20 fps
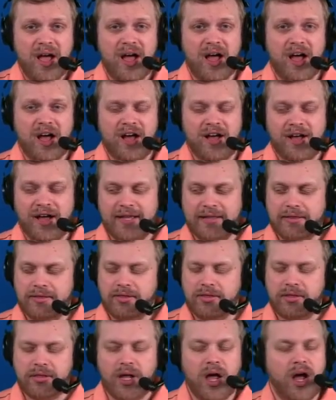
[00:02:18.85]
Uh, I
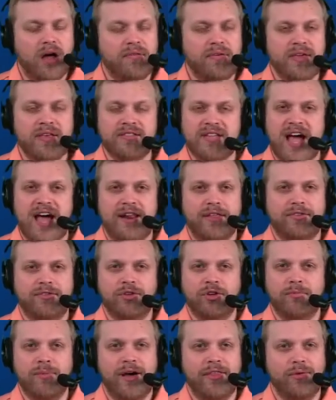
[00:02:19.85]
love his
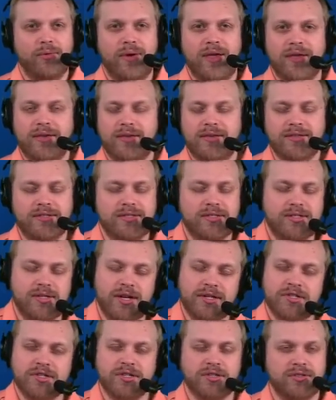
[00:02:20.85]
attitude, by the way. He's
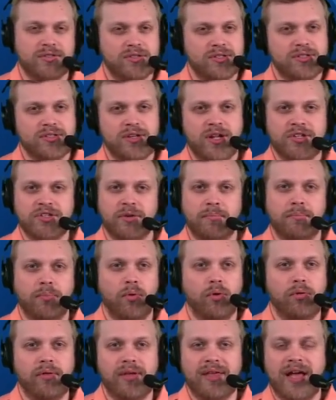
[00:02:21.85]
such a such a
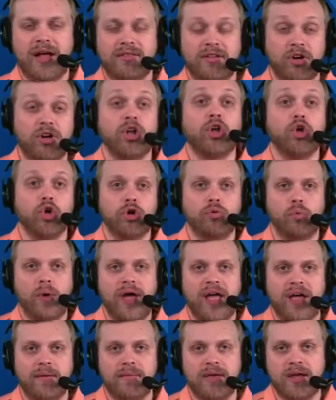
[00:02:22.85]
bully out there in a good
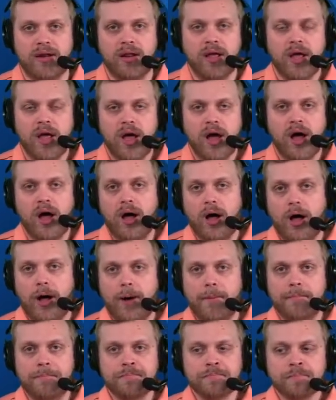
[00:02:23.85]
way. I mean,
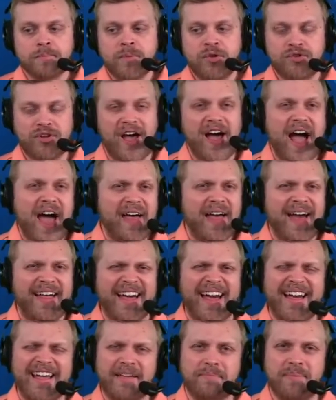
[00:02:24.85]
um, so I,
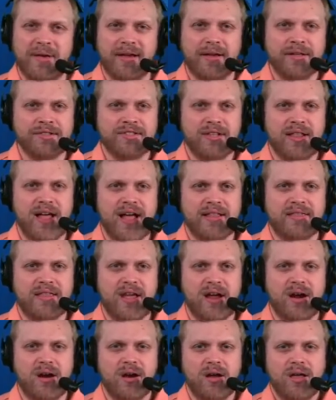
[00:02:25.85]
I, I like Pickens a lot
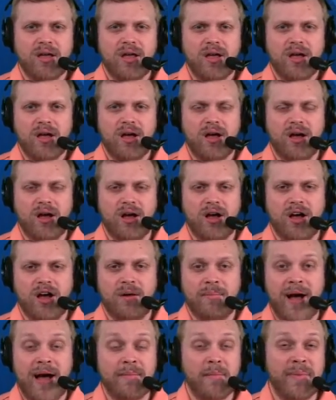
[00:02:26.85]
there.
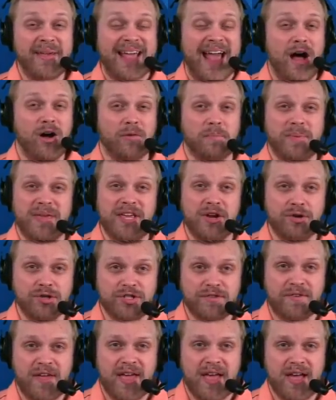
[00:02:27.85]
Um, I'm a big Alec
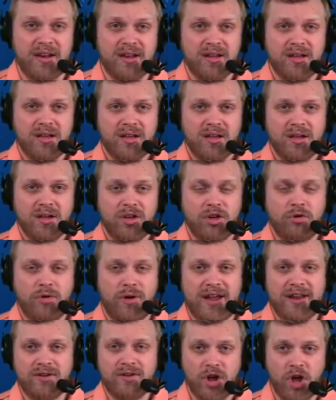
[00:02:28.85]
Pierce fan, who
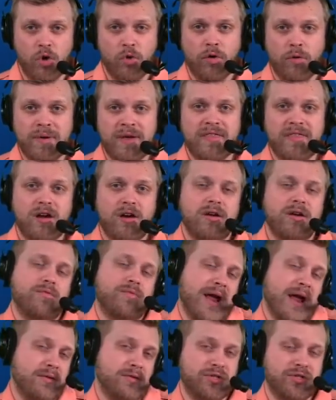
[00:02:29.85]
I know will be there in
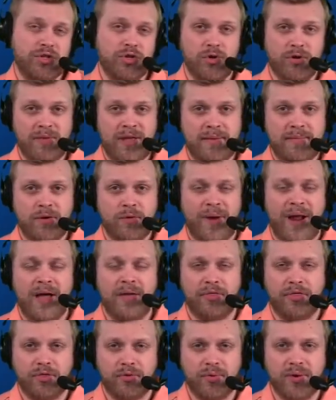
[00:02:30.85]
round two and maybe
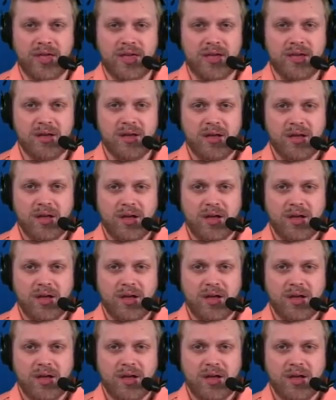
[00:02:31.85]
round three.